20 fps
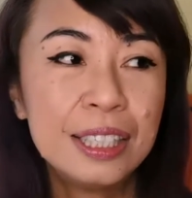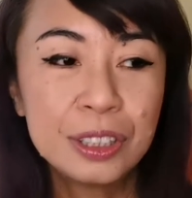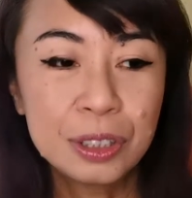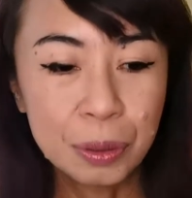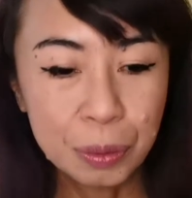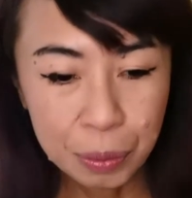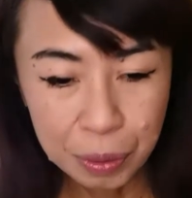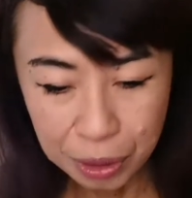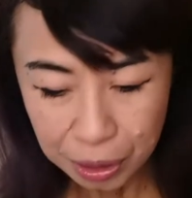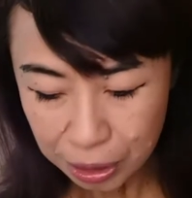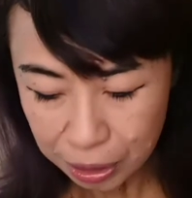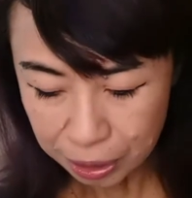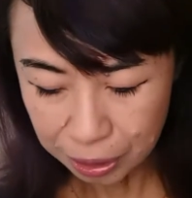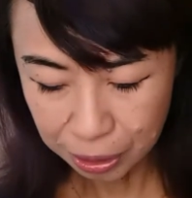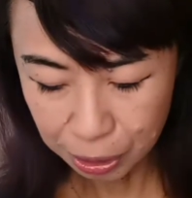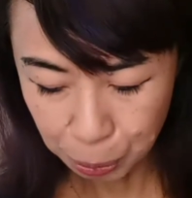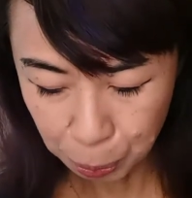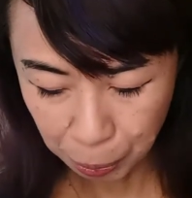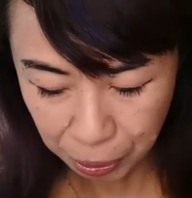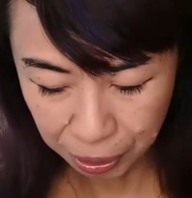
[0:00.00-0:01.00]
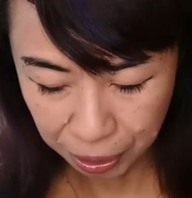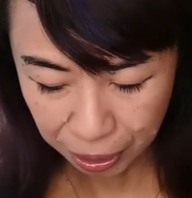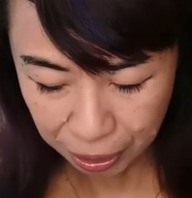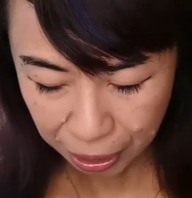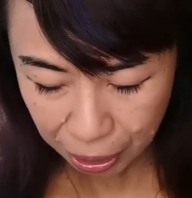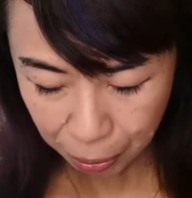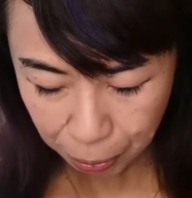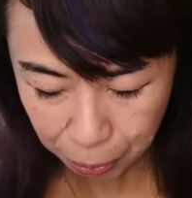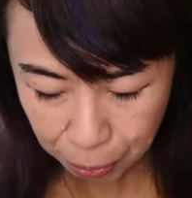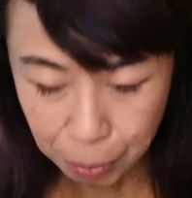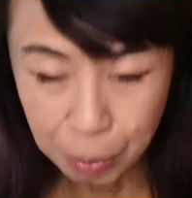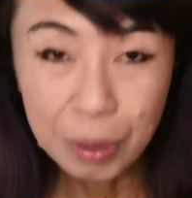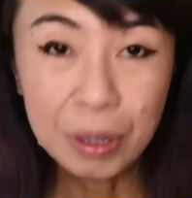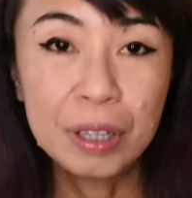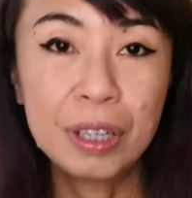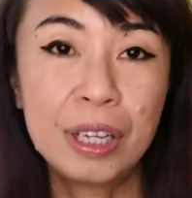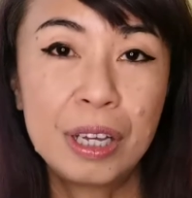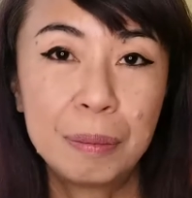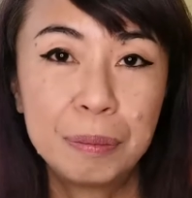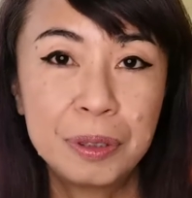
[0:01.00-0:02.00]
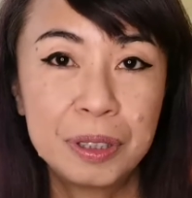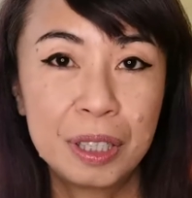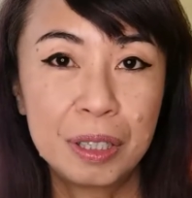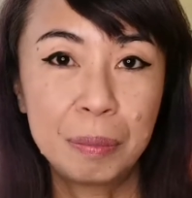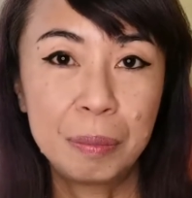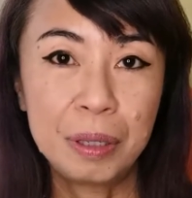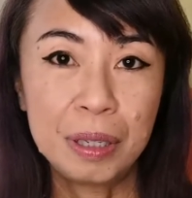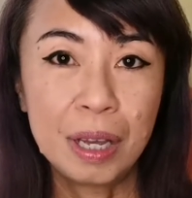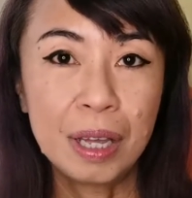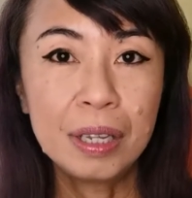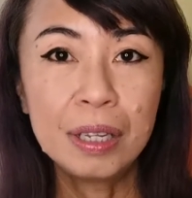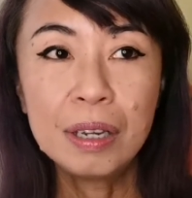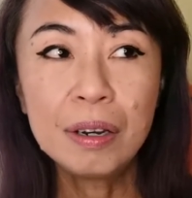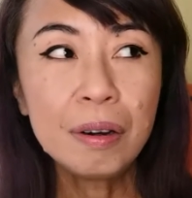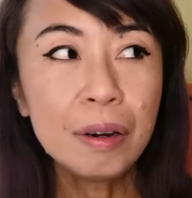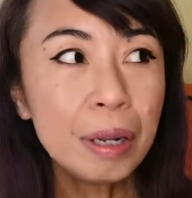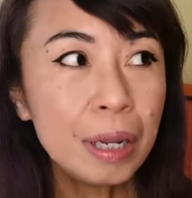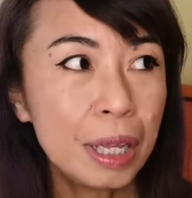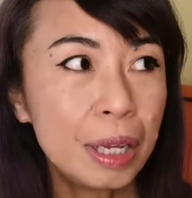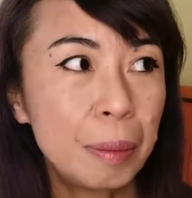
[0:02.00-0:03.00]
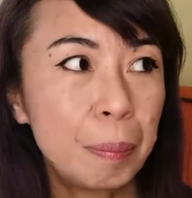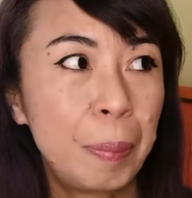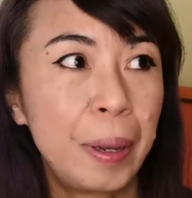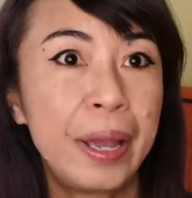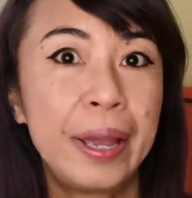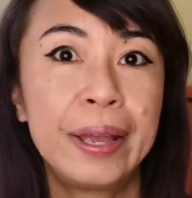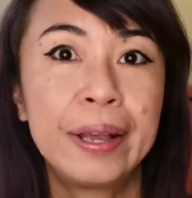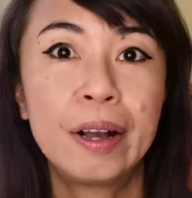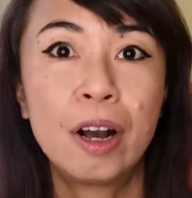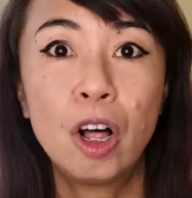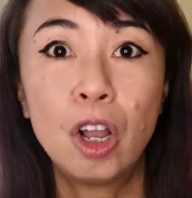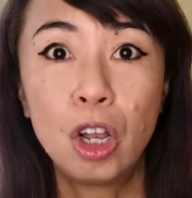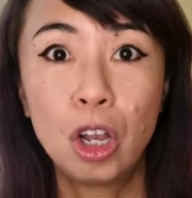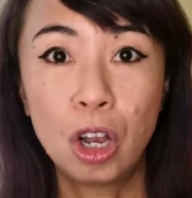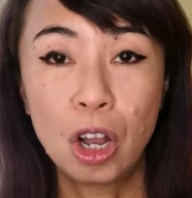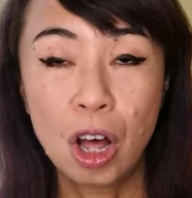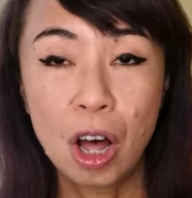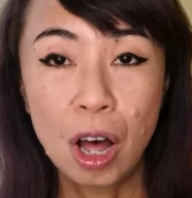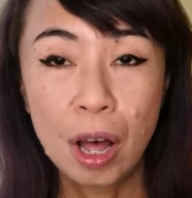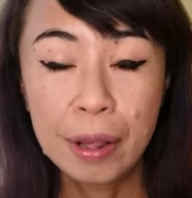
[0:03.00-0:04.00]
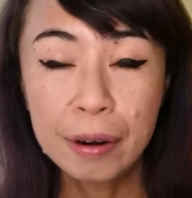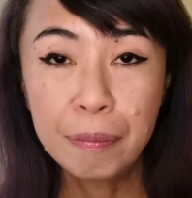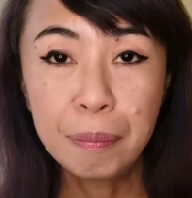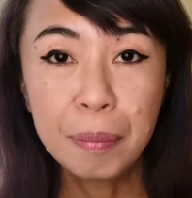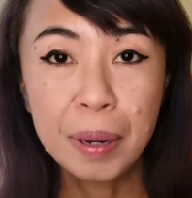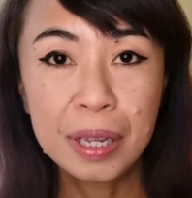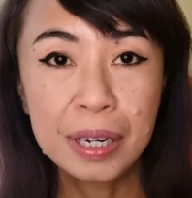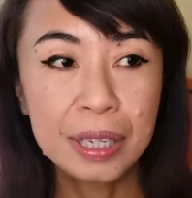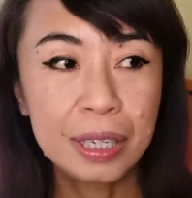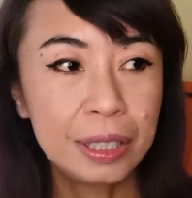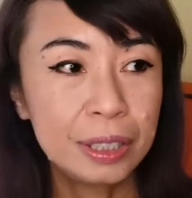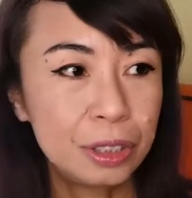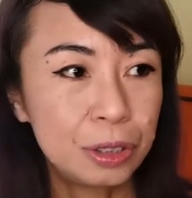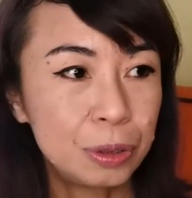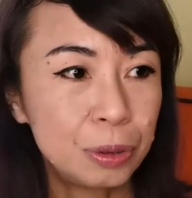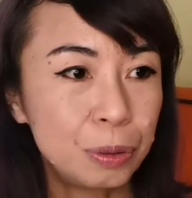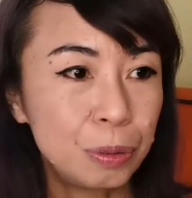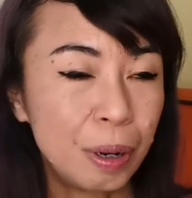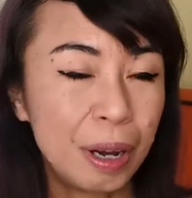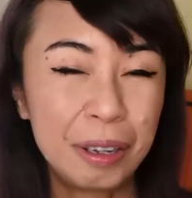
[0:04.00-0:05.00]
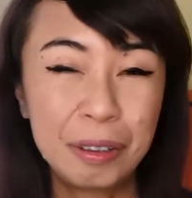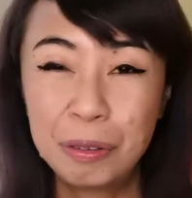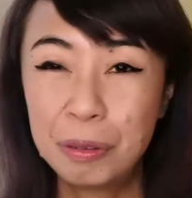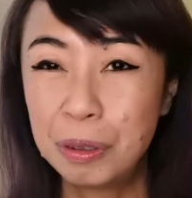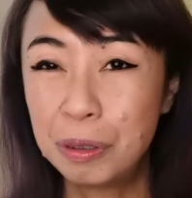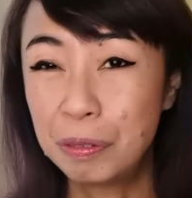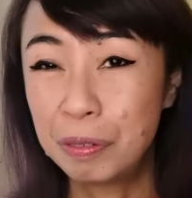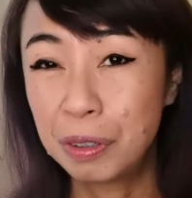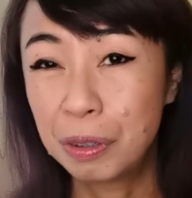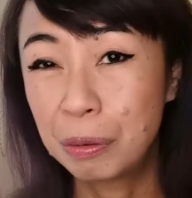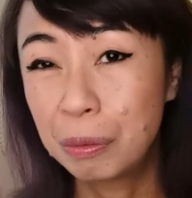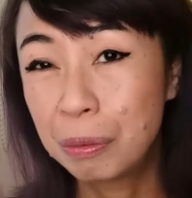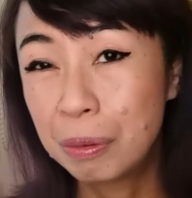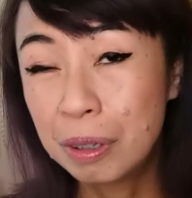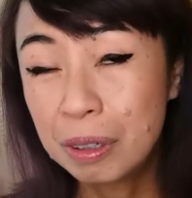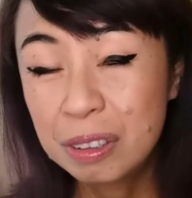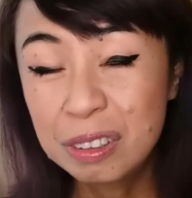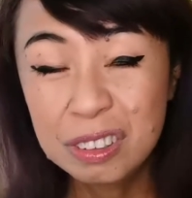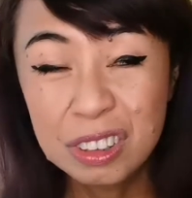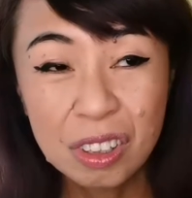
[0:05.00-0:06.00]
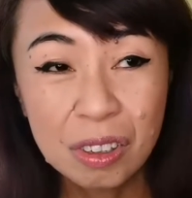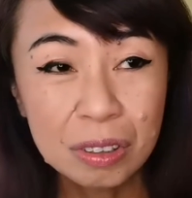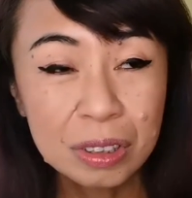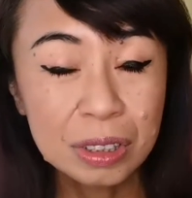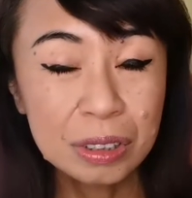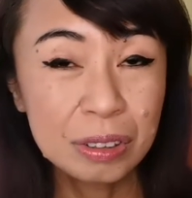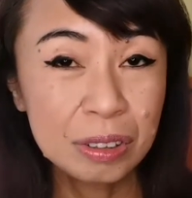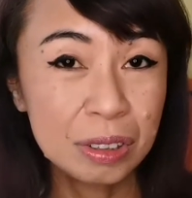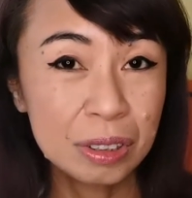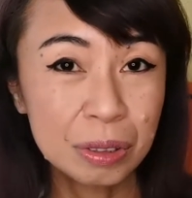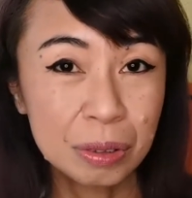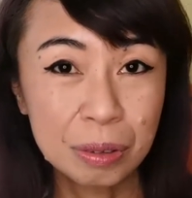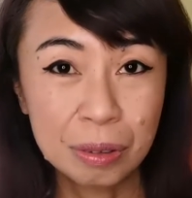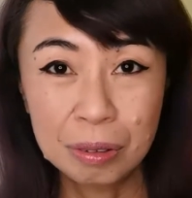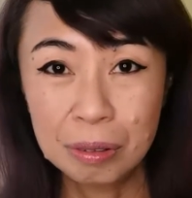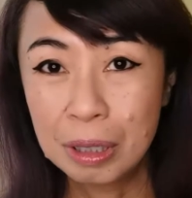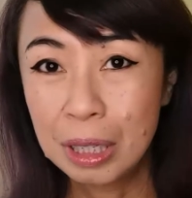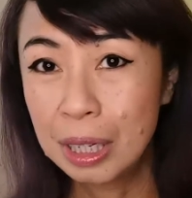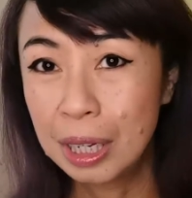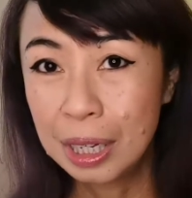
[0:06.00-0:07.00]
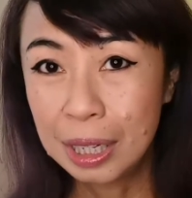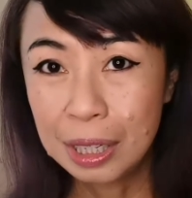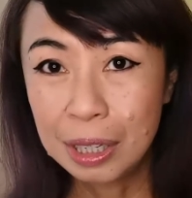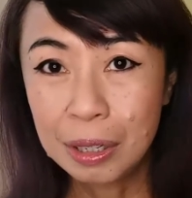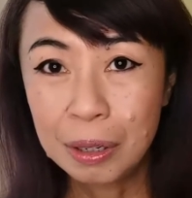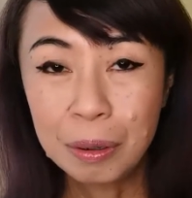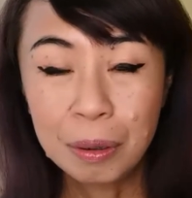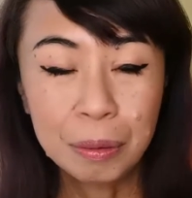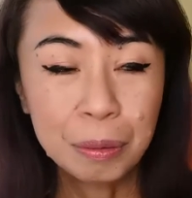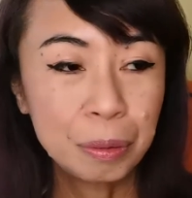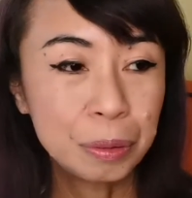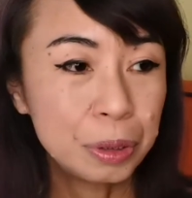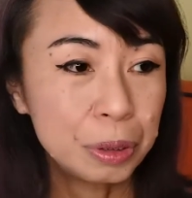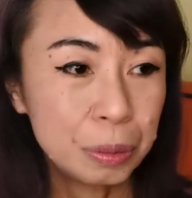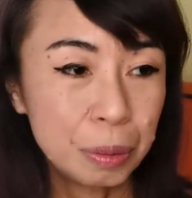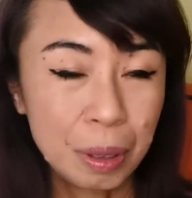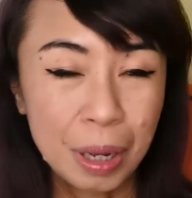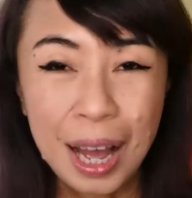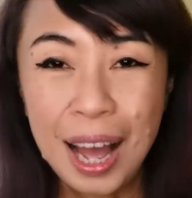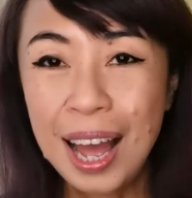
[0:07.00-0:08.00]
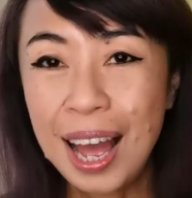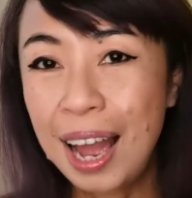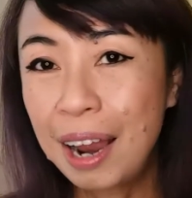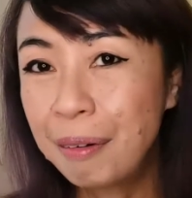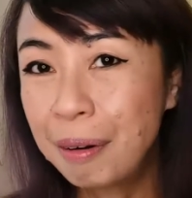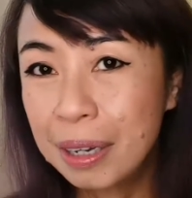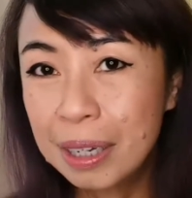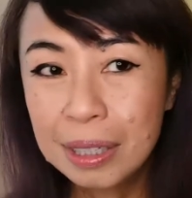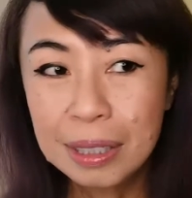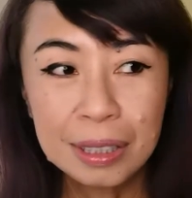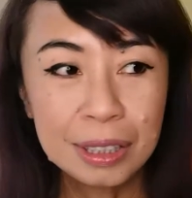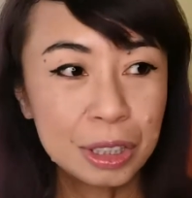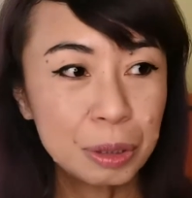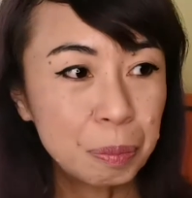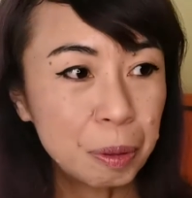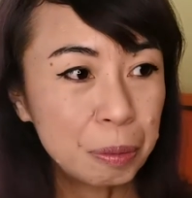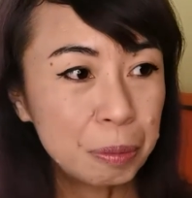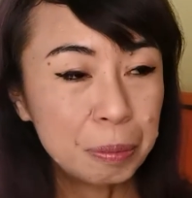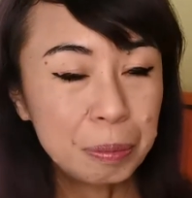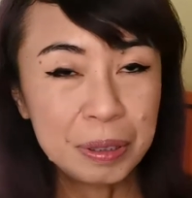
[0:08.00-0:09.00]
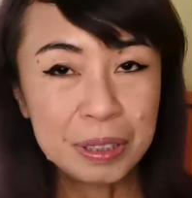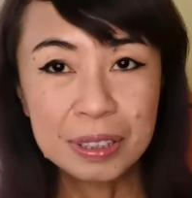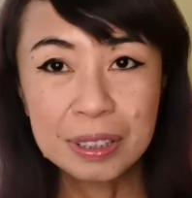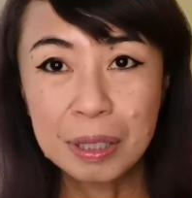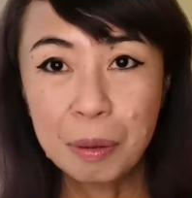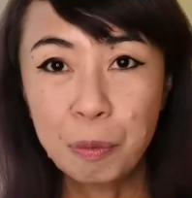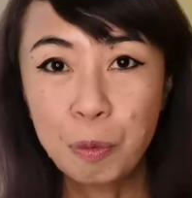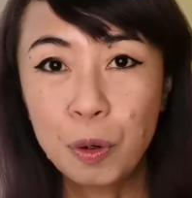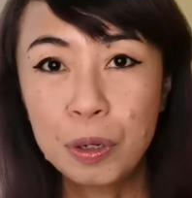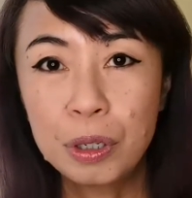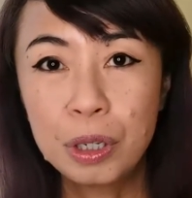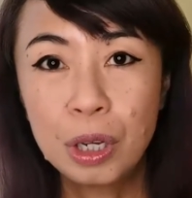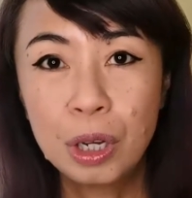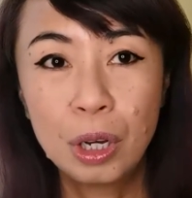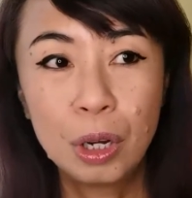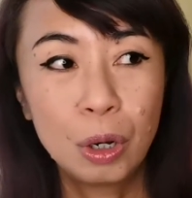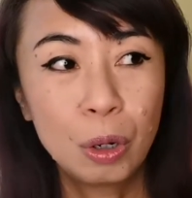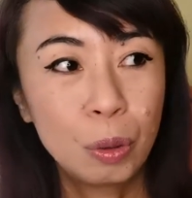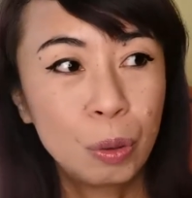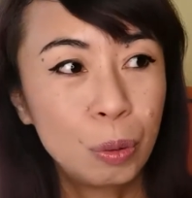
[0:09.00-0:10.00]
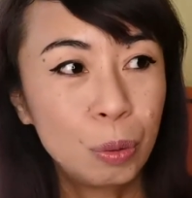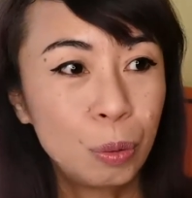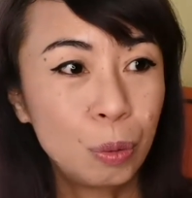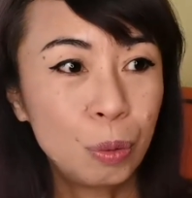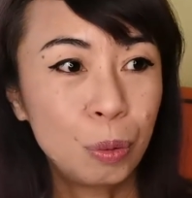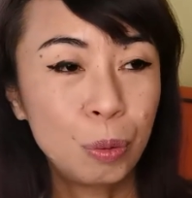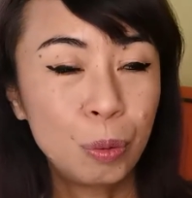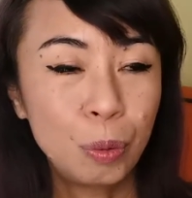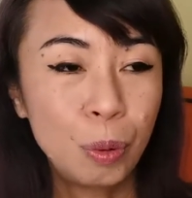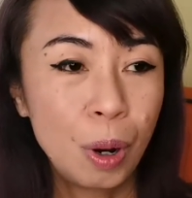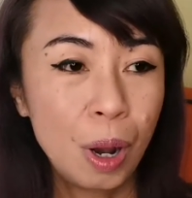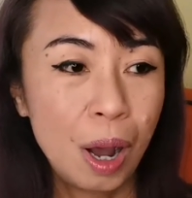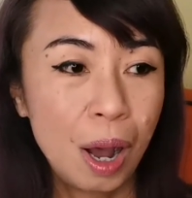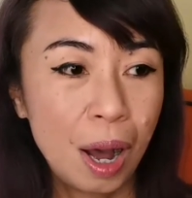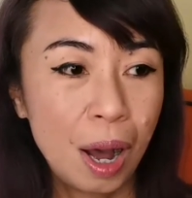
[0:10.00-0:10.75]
So this is one thing that really upset me. And they're like paying a lot of money to, I don't know if they're real doctors or, you know, who's, I reckon it's probably someone who